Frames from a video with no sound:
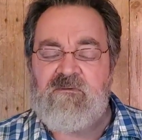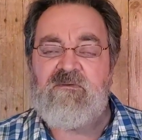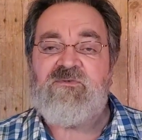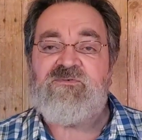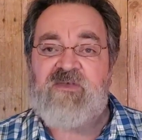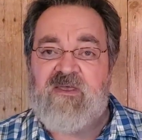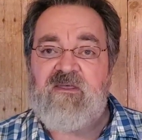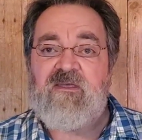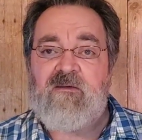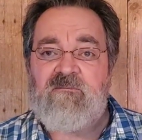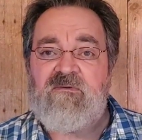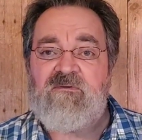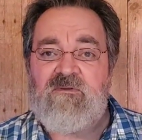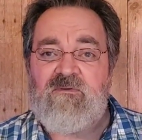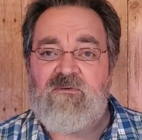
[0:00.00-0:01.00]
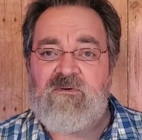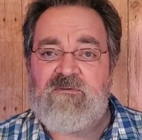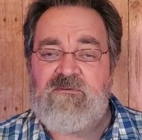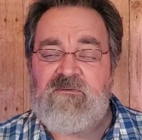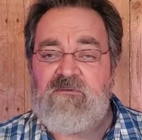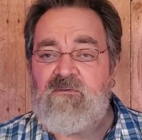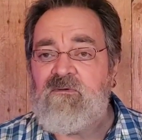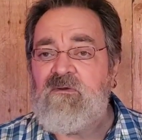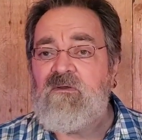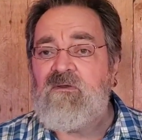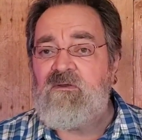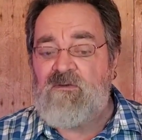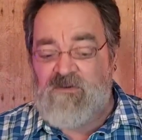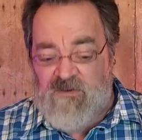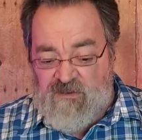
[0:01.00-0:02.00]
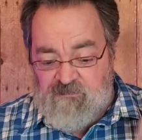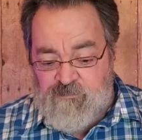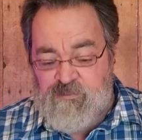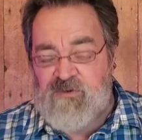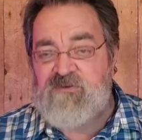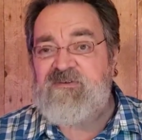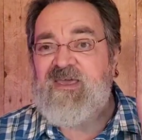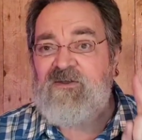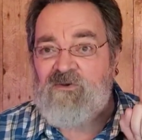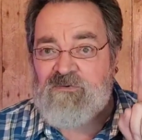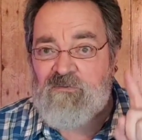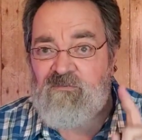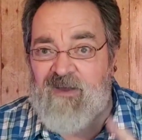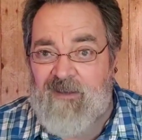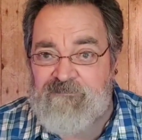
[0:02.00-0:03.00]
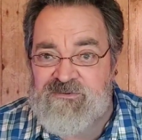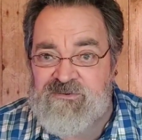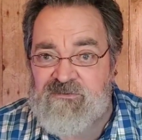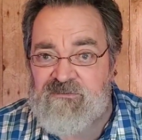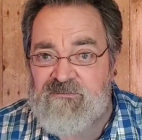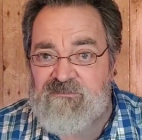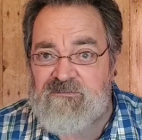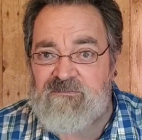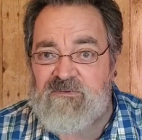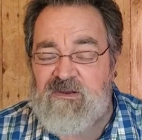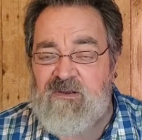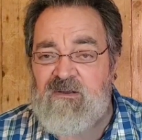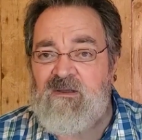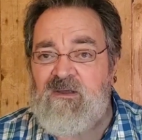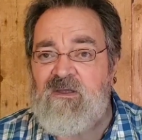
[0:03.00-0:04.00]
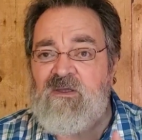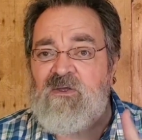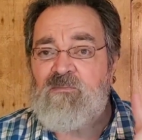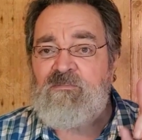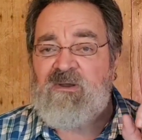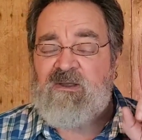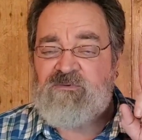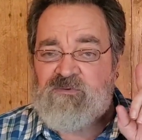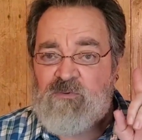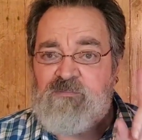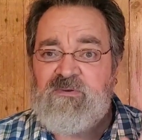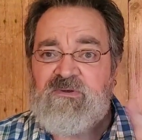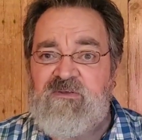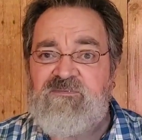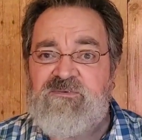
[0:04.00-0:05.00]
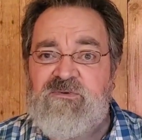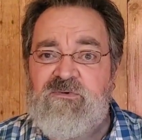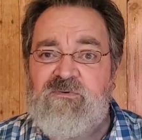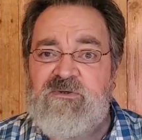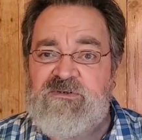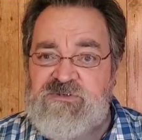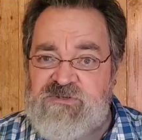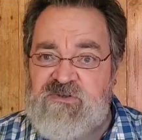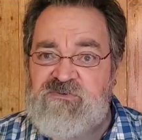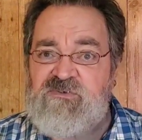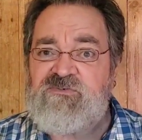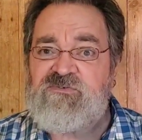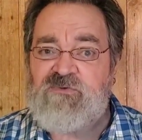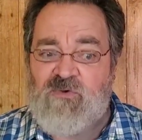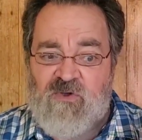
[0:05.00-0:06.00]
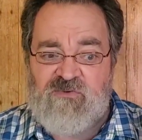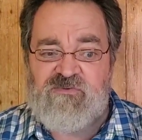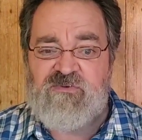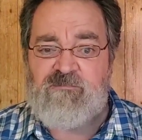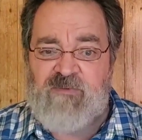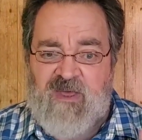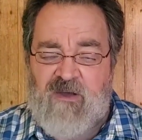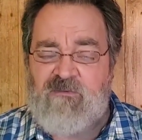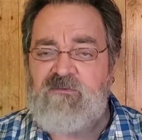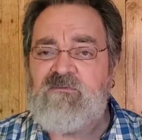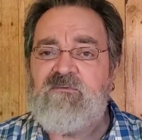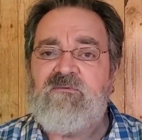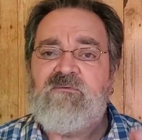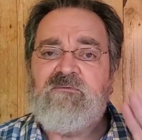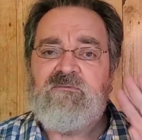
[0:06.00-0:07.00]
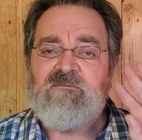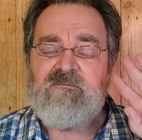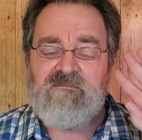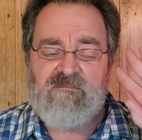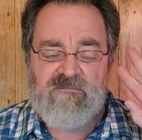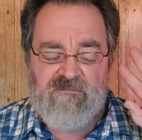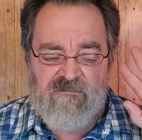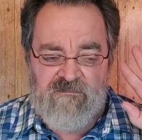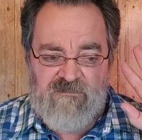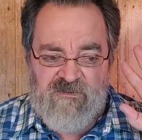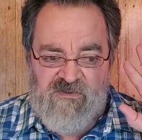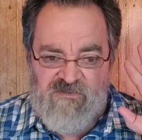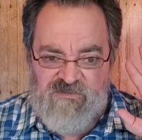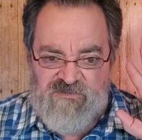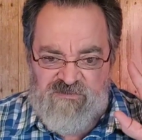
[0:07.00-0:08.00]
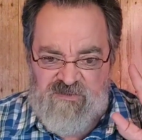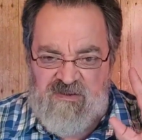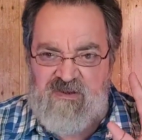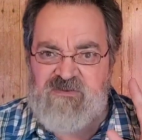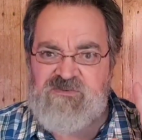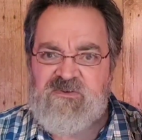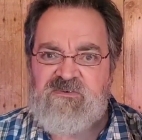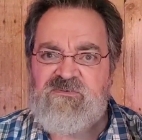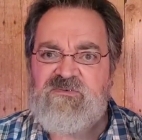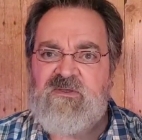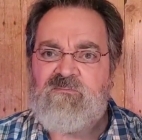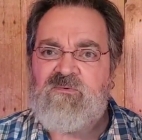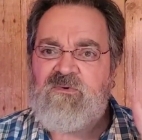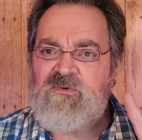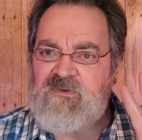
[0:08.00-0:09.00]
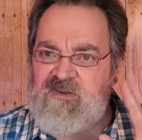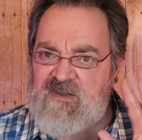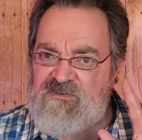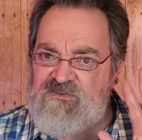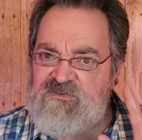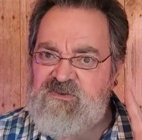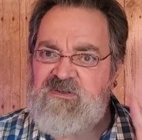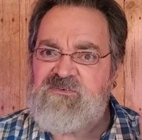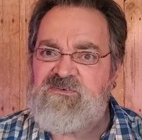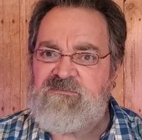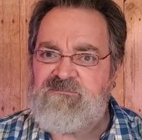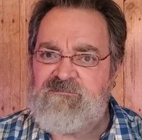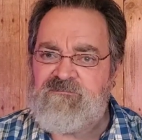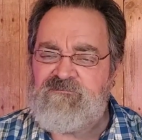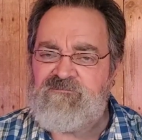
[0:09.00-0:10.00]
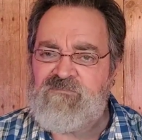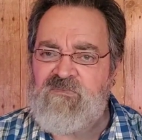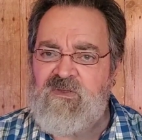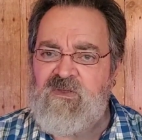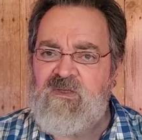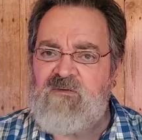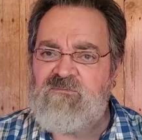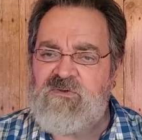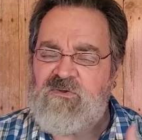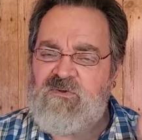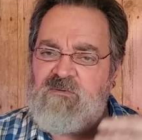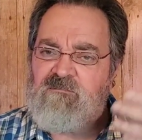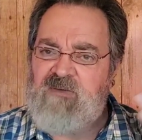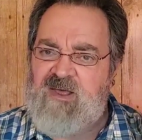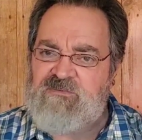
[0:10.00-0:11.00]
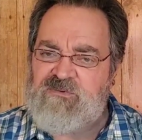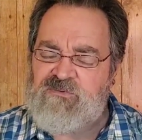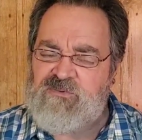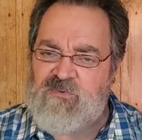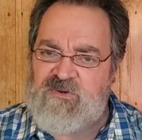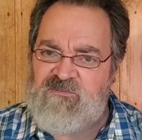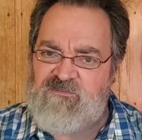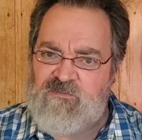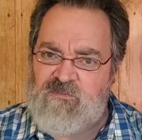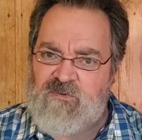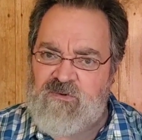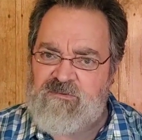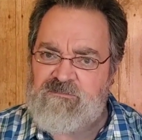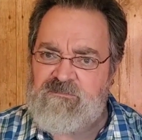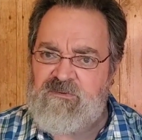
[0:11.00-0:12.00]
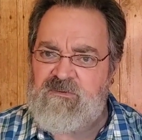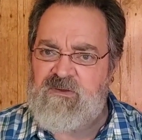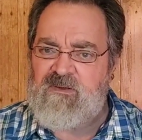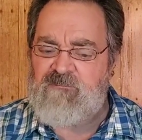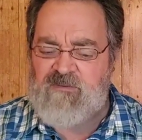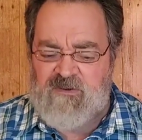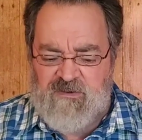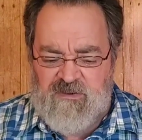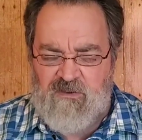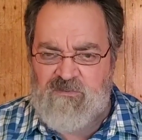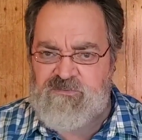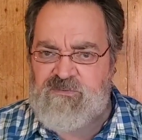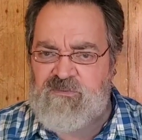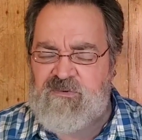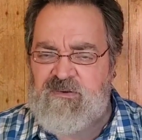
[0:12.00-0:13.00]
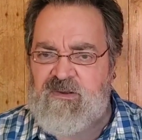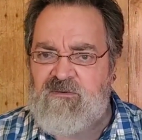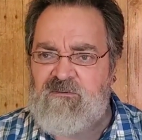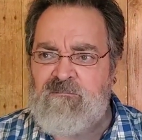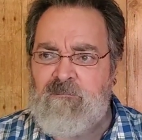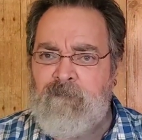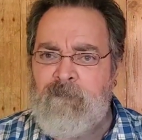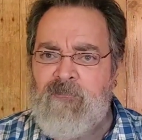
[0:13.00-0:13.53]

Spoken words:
the second coming of the Lord. You never put a date on the rapture. Okay? But I do believe, too, that Jesus talks about seasons, and we're in that season. If you go to Matthew 24, okay, I'm not going to go to it now,